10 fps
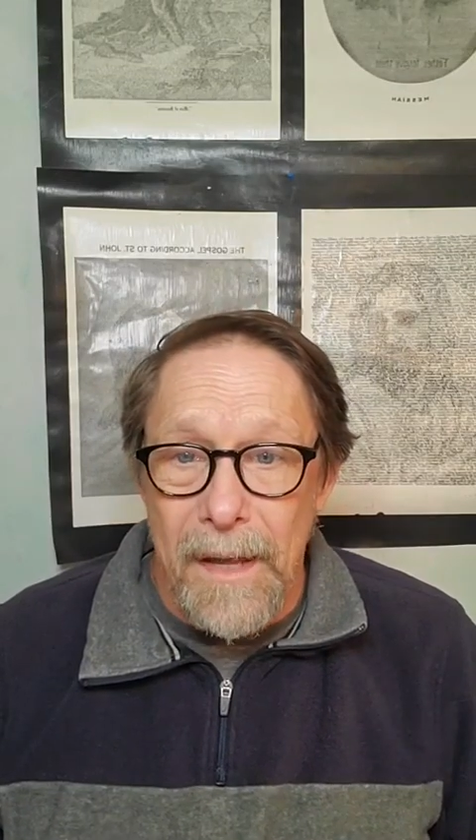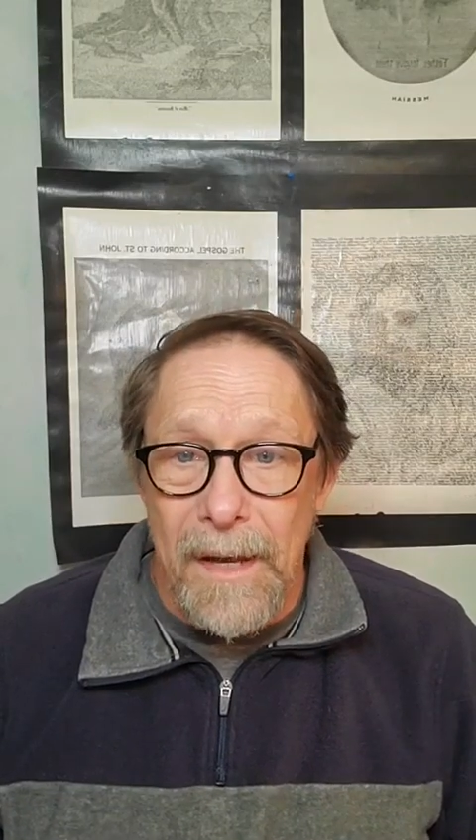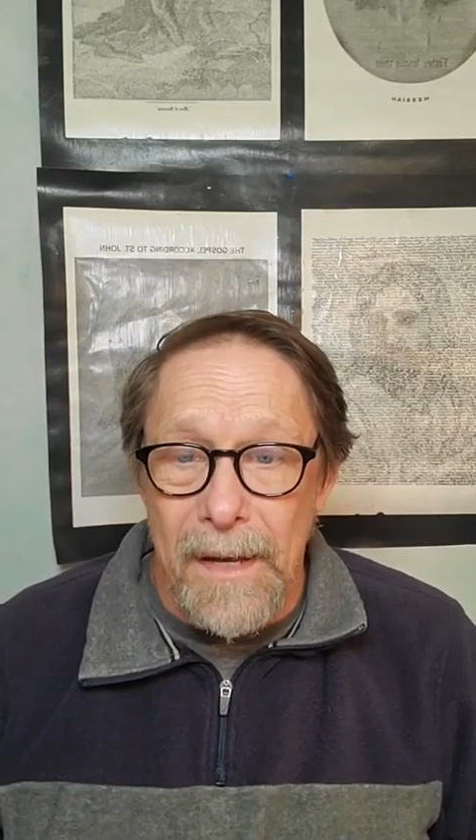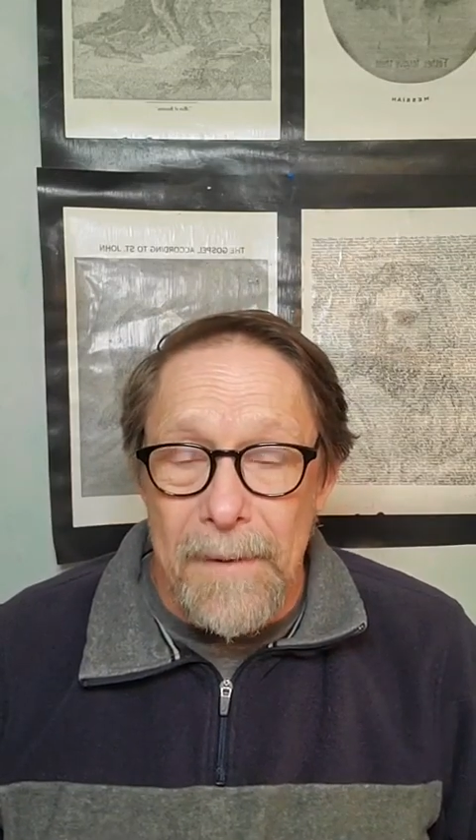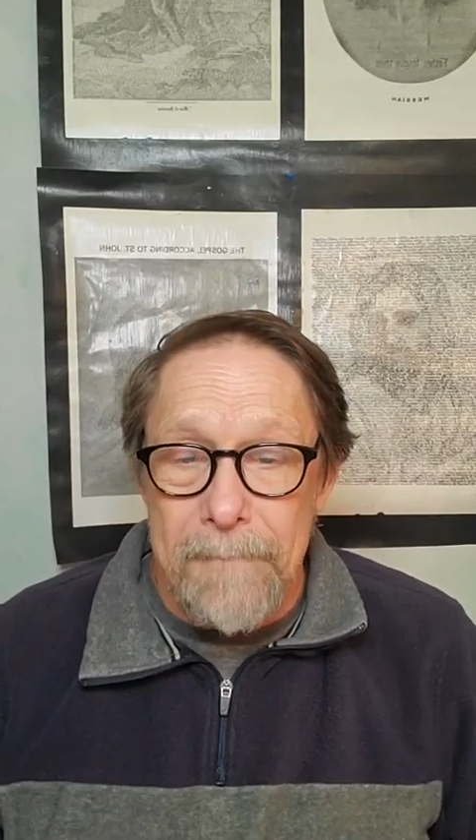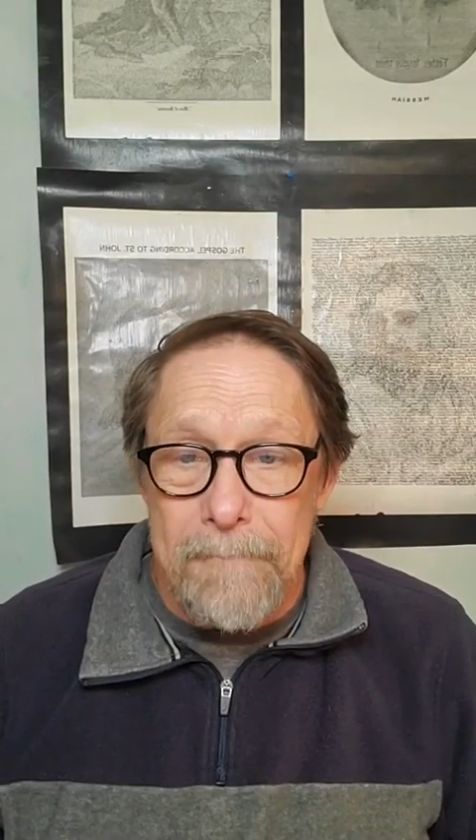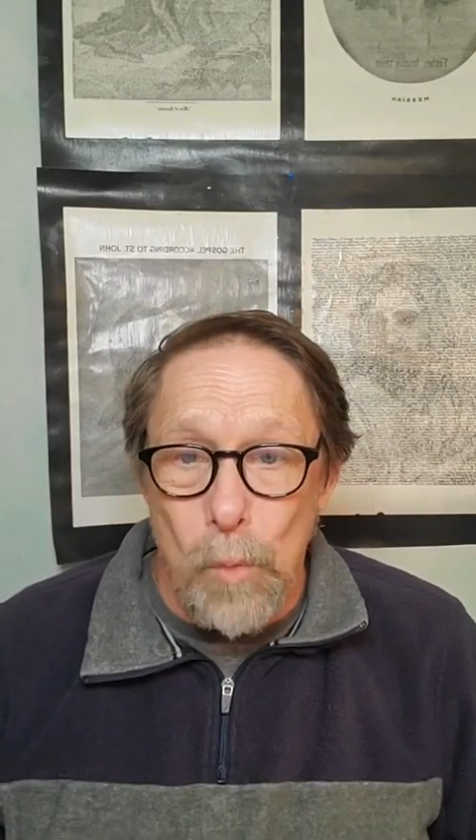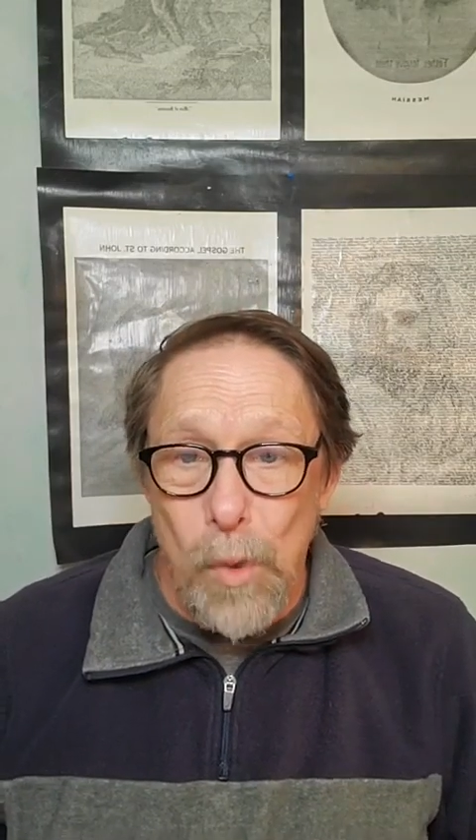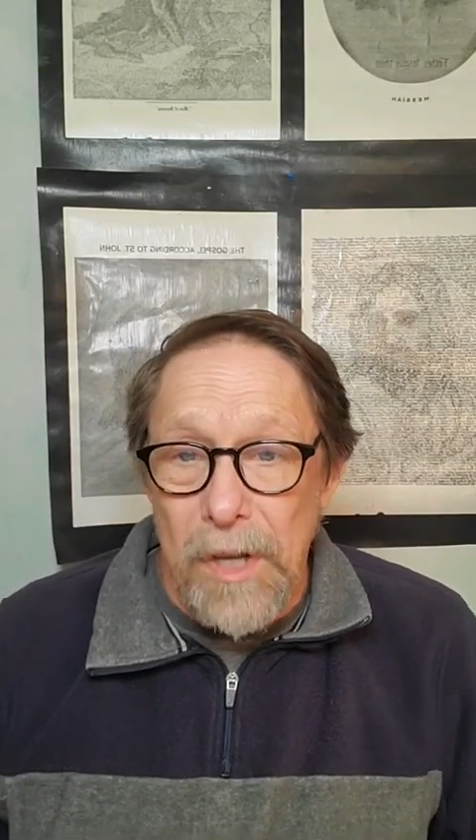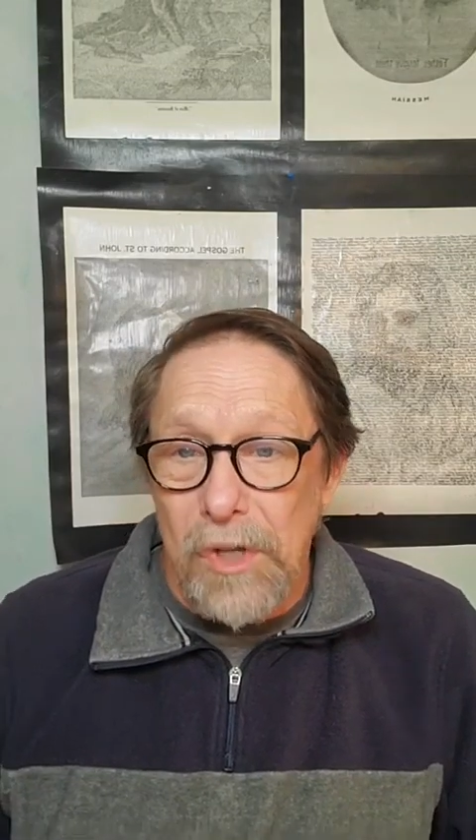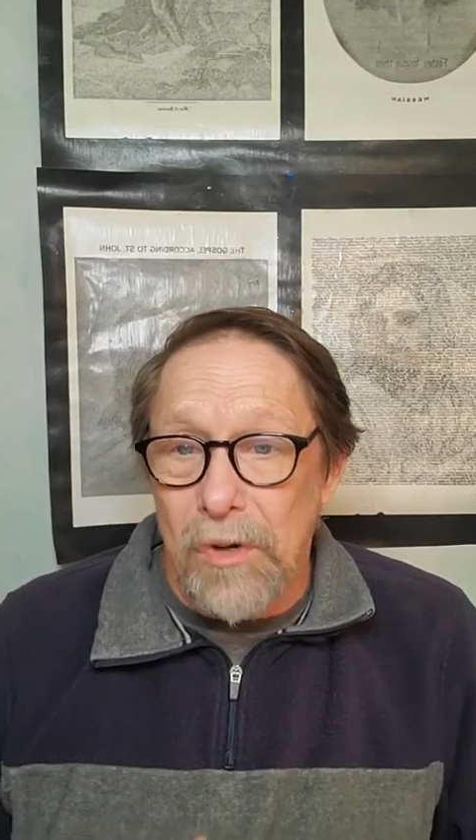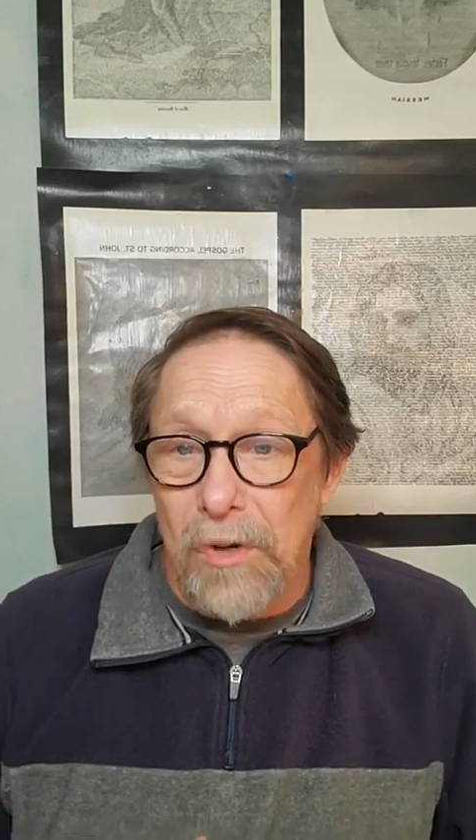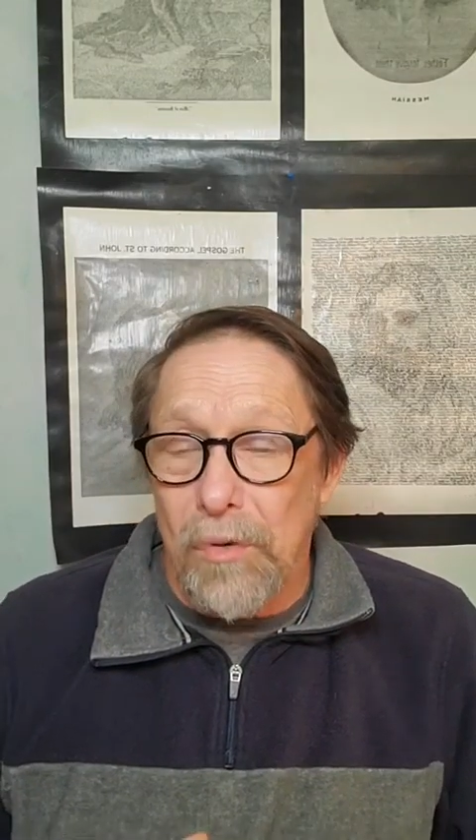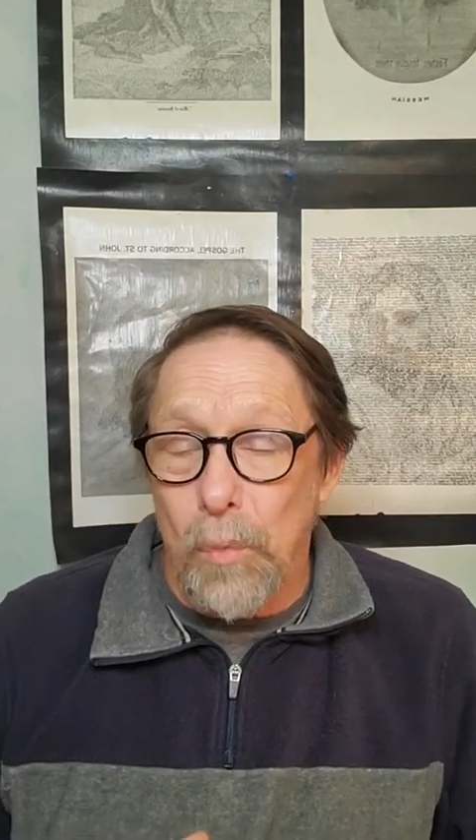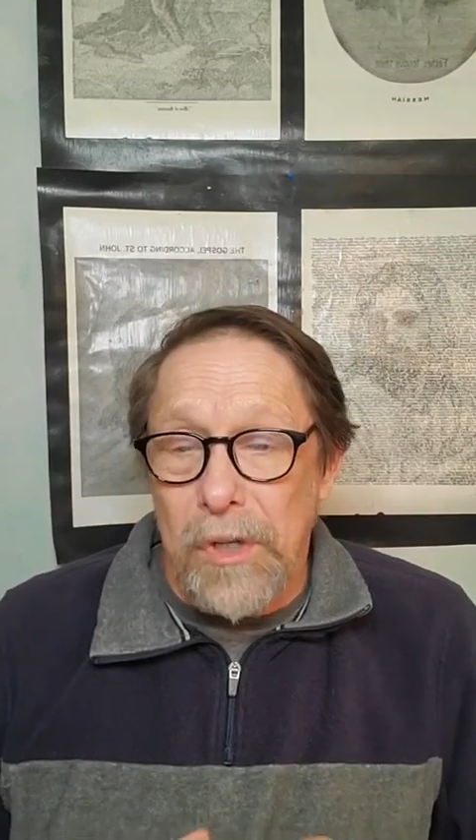Um, when,
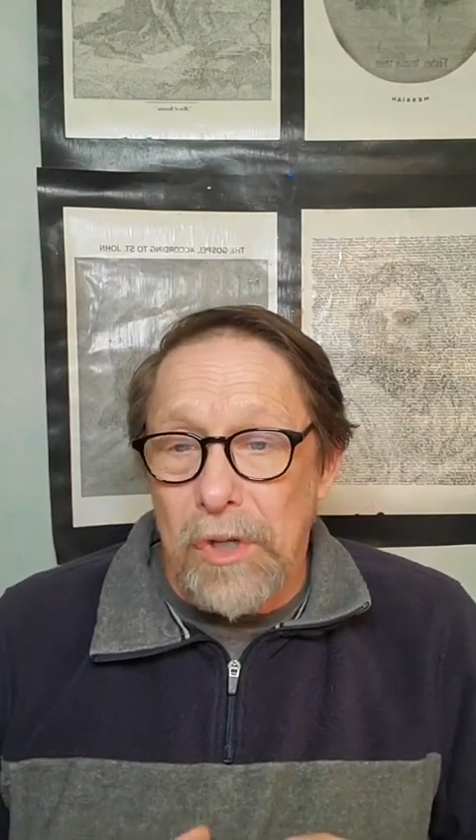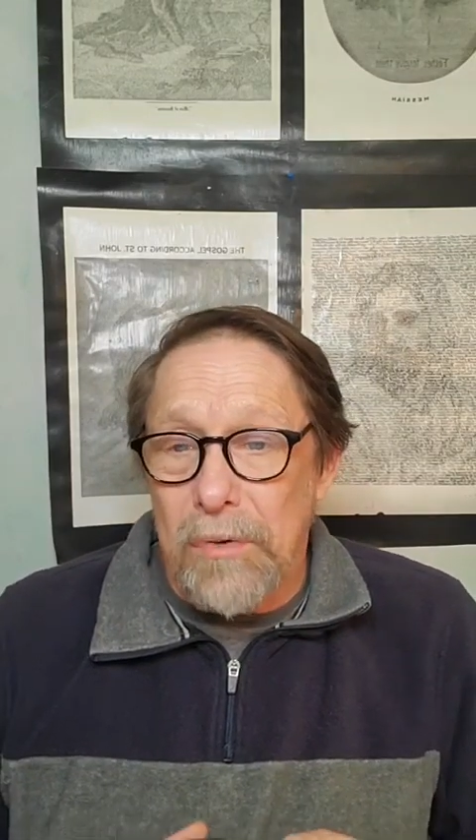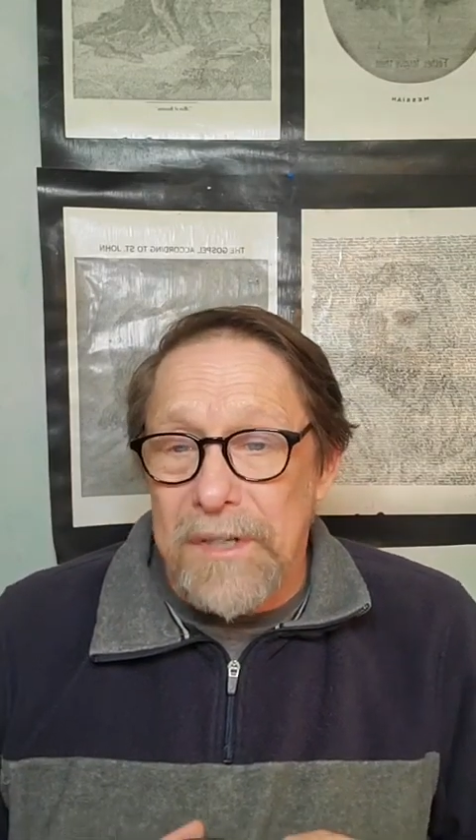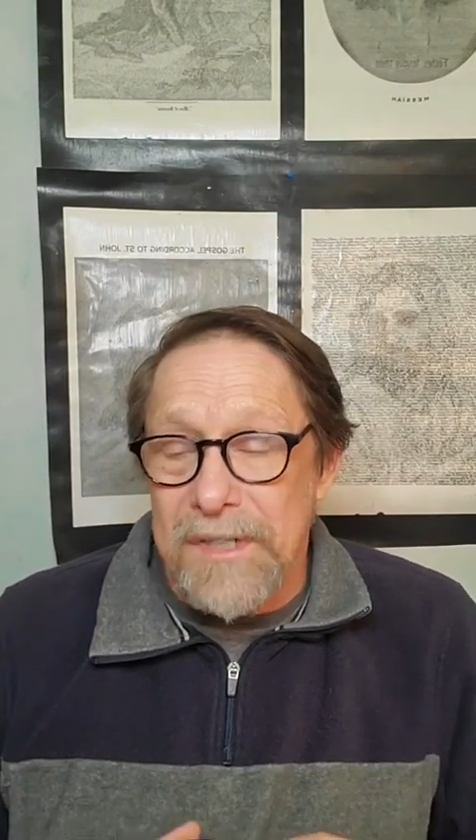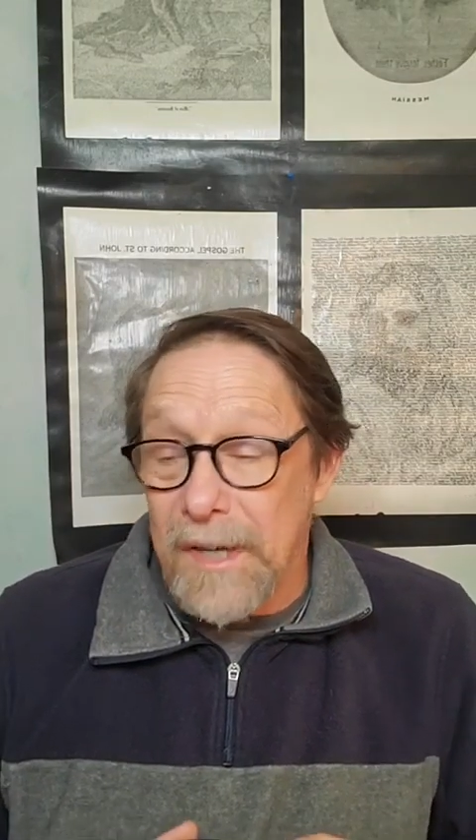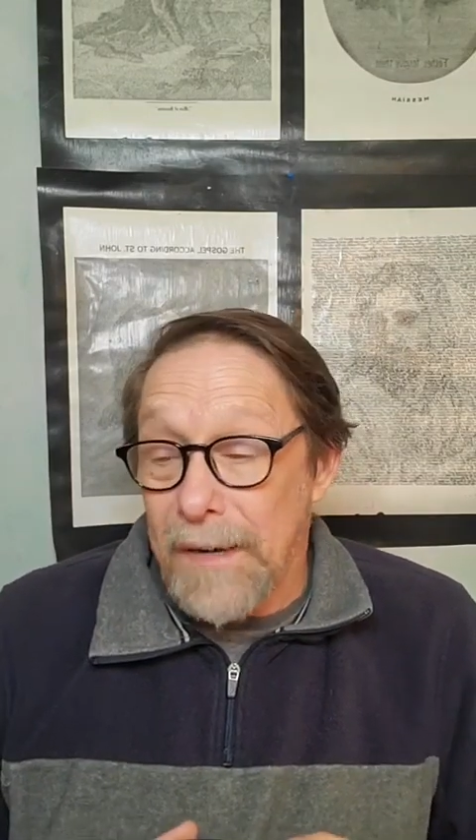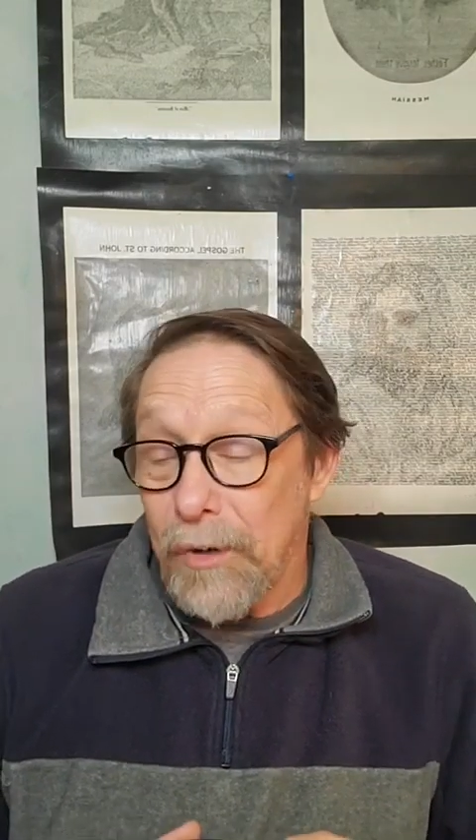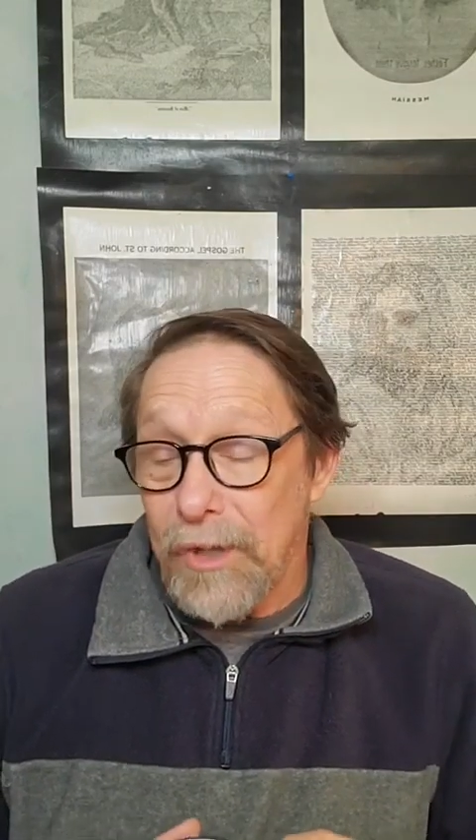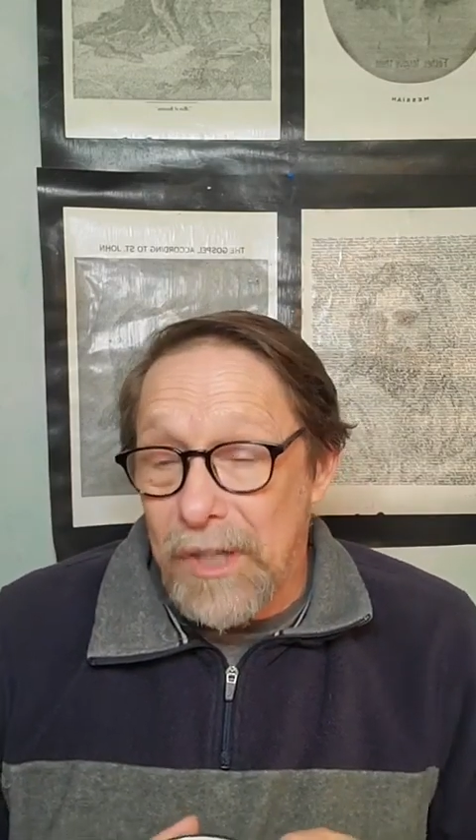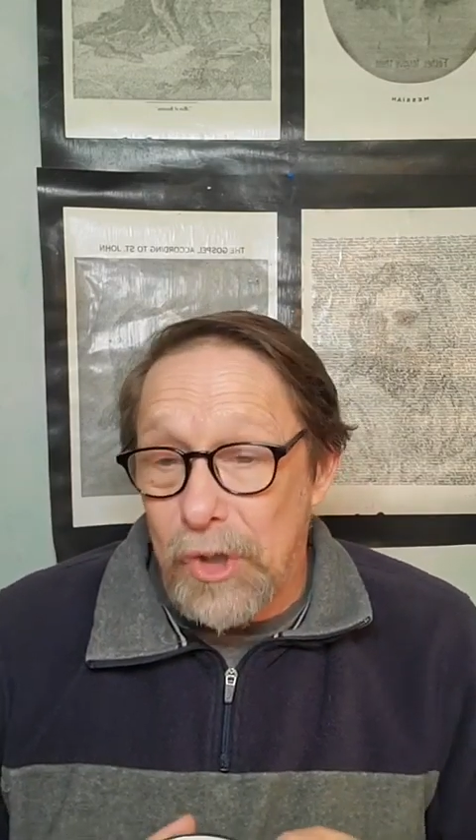you when you discover that